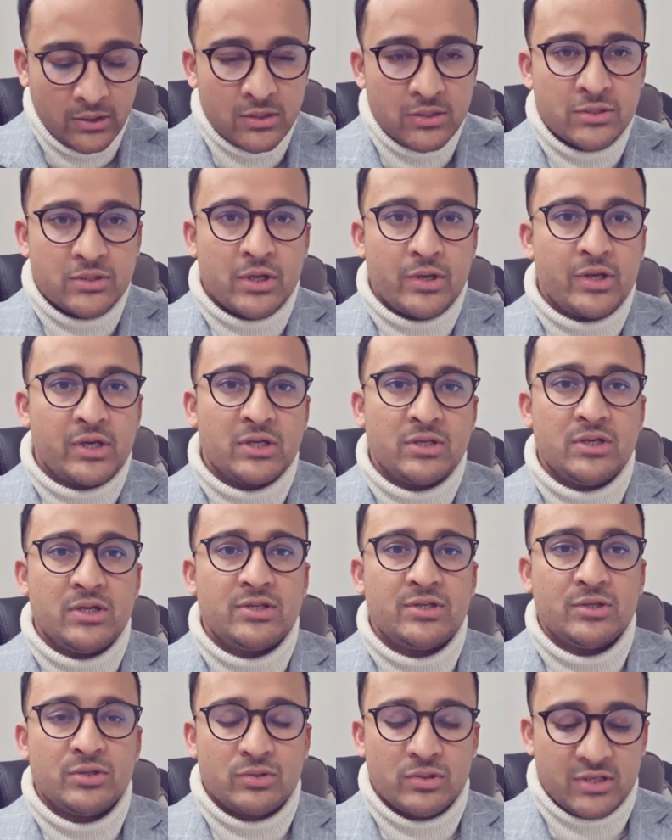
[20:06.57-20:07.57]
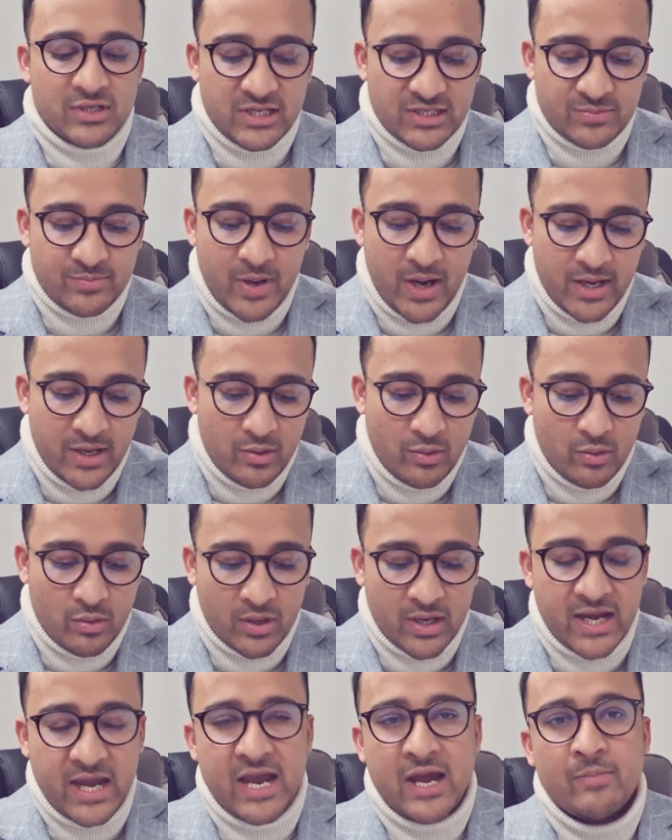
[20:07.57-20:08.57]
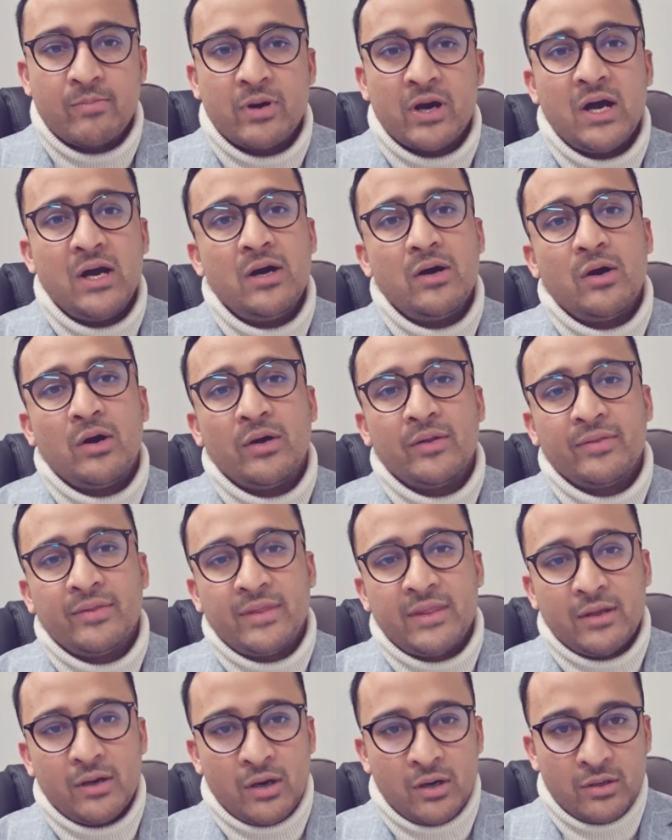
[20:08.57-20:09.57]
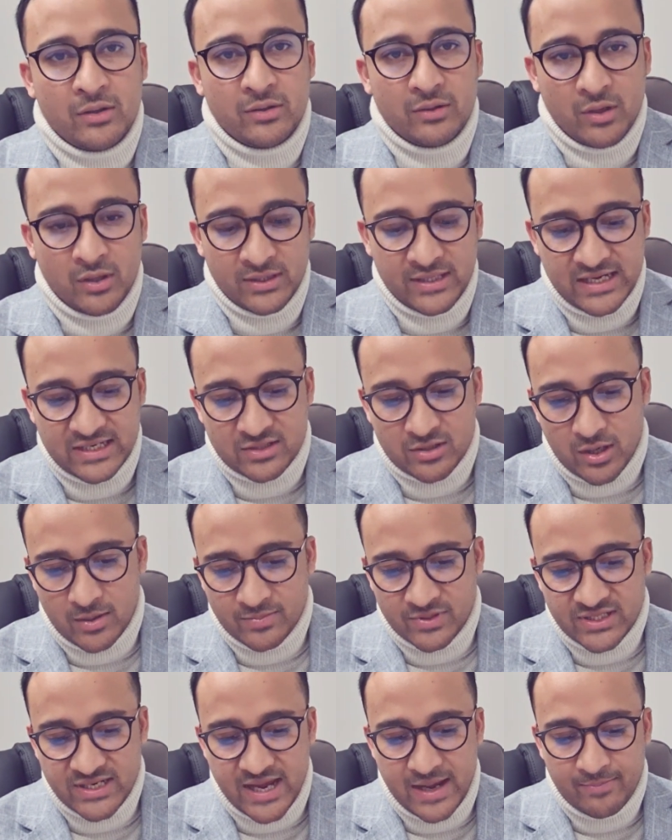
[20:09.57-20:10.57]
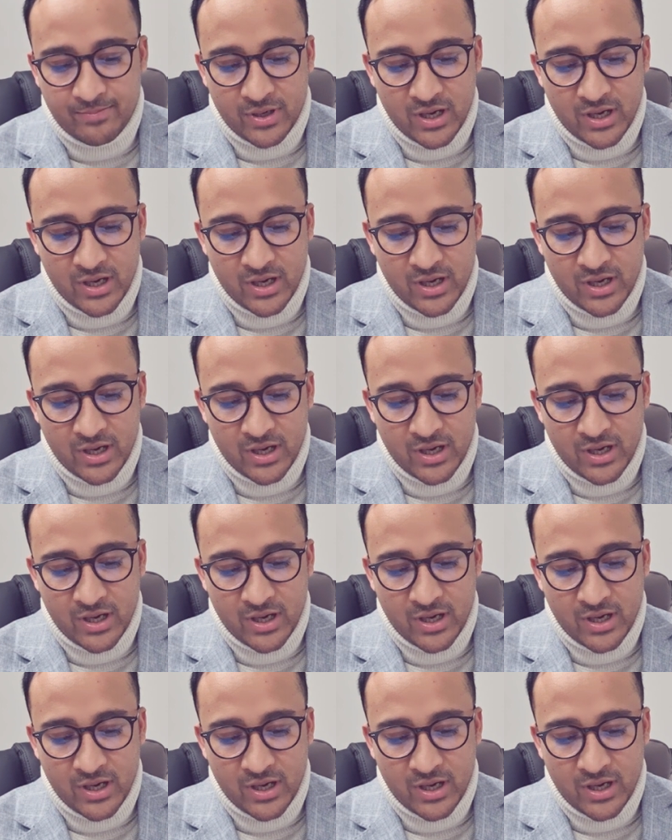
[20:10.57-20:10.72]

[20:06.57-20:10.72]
so you can listen to Tasmania or Canberra on that timestamp.